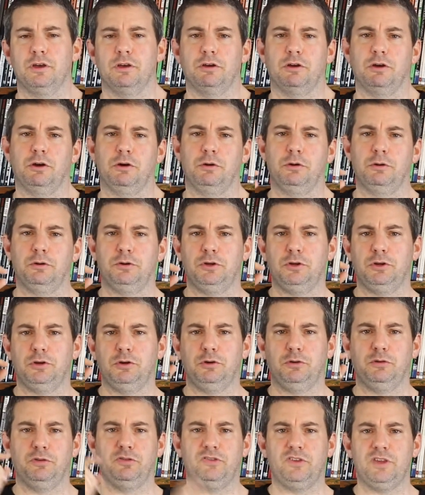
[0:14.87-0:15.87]
Go
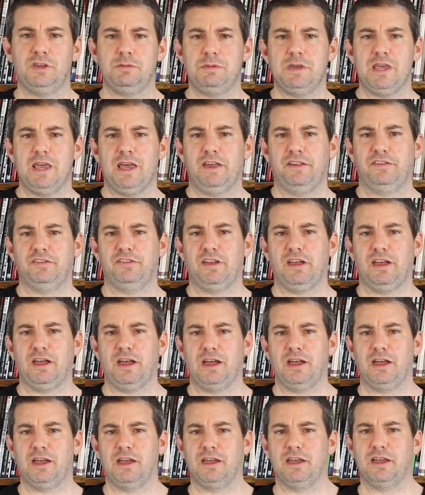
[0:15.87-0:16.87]
to
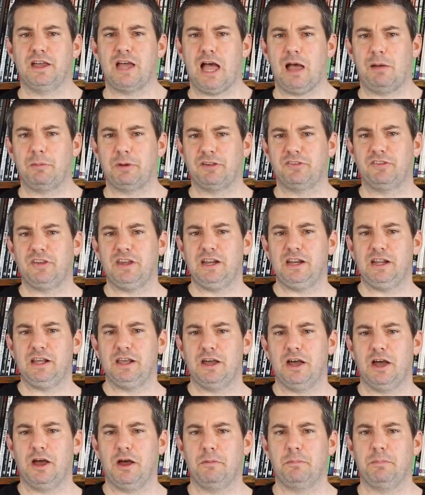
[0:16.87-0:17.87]
CBSI, Comics Heating
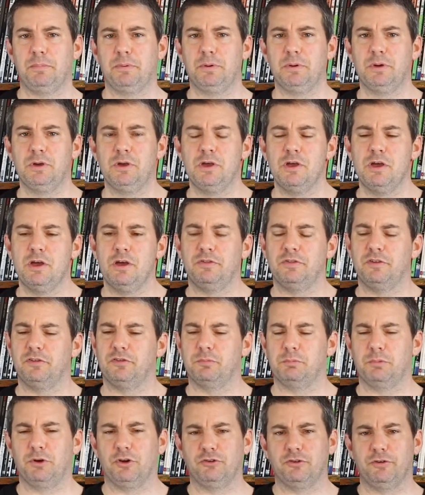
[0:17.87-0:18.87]
Up. There's
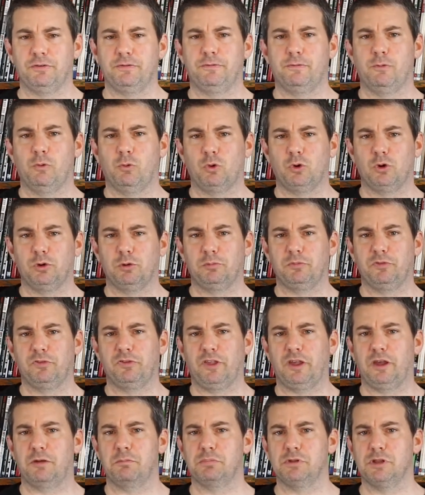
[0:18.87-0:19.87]
a bunch of forums
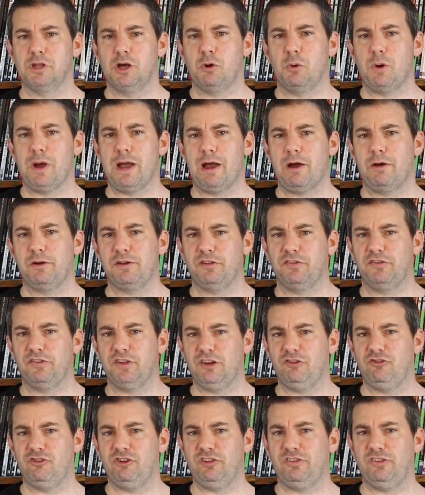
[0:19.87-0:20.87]
like Blowout and
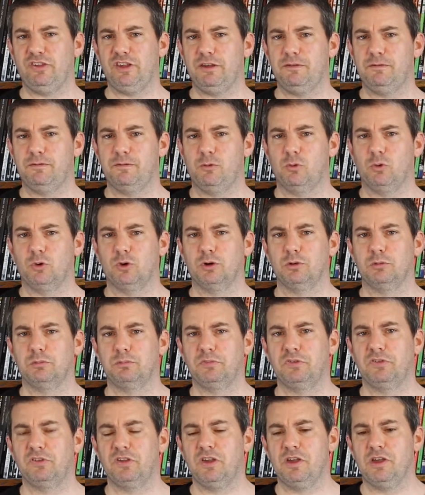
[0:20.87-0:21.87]
the CGC
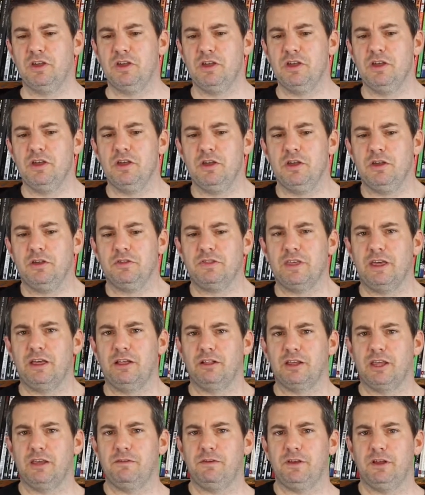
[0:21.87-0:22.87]
forums.
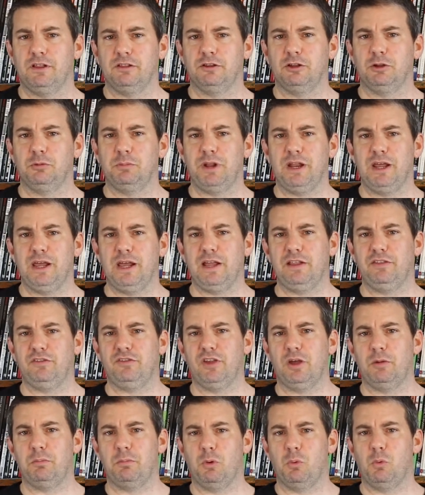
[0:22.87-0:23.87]
They'll give you a little bit of heads
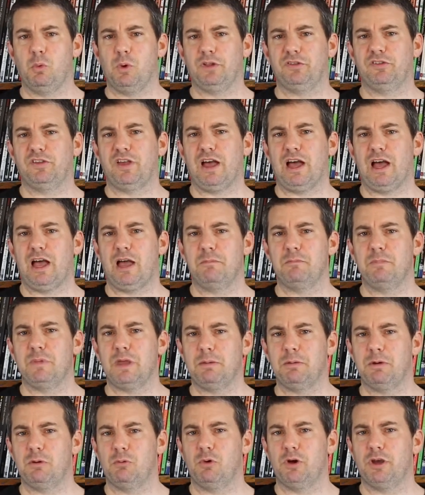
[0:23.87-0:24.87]
up of what's hot,
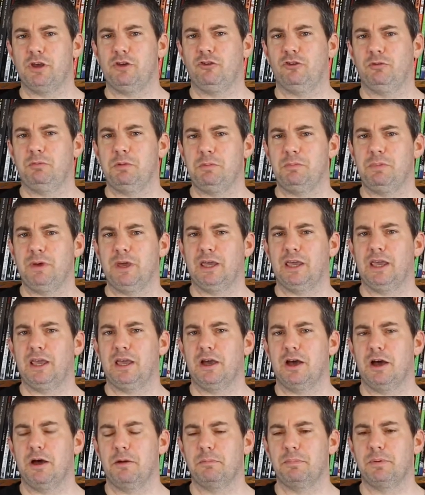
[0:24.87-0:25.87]
maybe what you should be
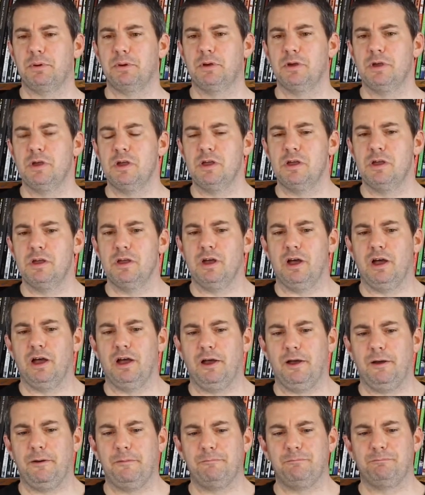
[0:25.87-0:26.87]
picking up.
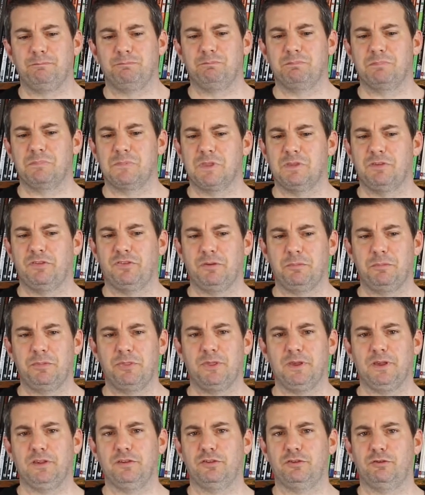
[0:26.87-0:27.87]
Some
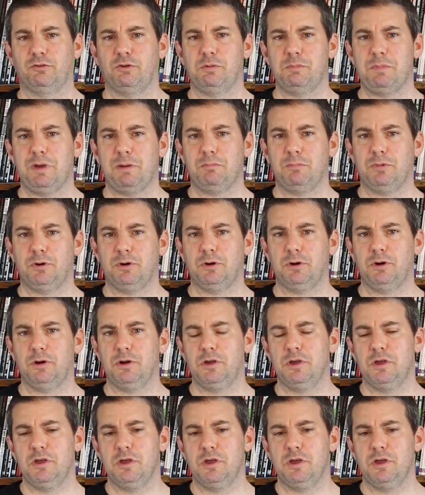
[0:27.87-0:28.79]
things to remember.